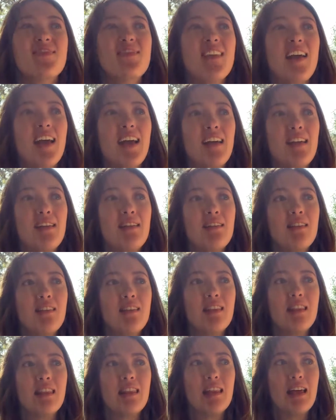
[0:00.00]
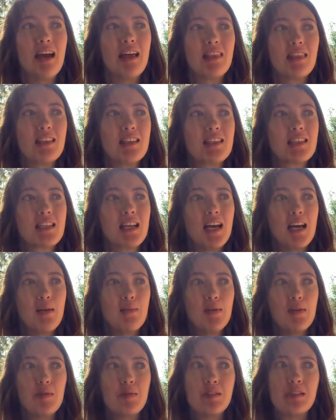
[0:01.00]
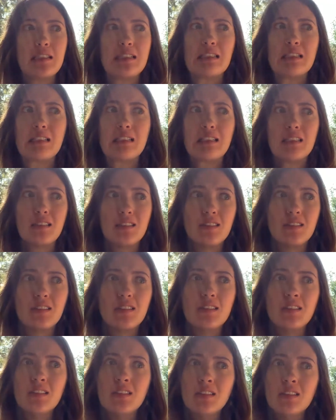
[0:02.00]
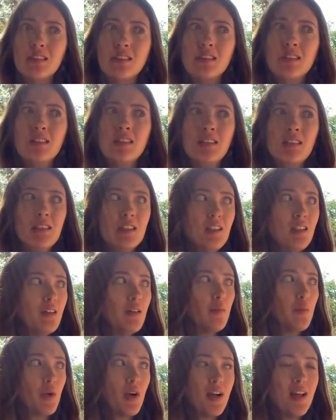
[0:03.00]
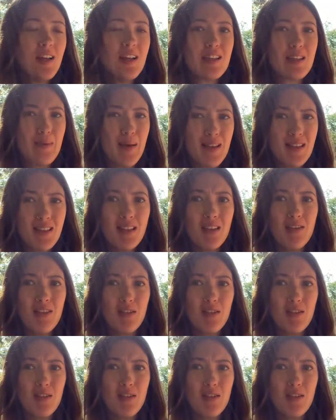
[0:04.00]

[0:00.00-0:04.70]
And at this time it was pretty expensive.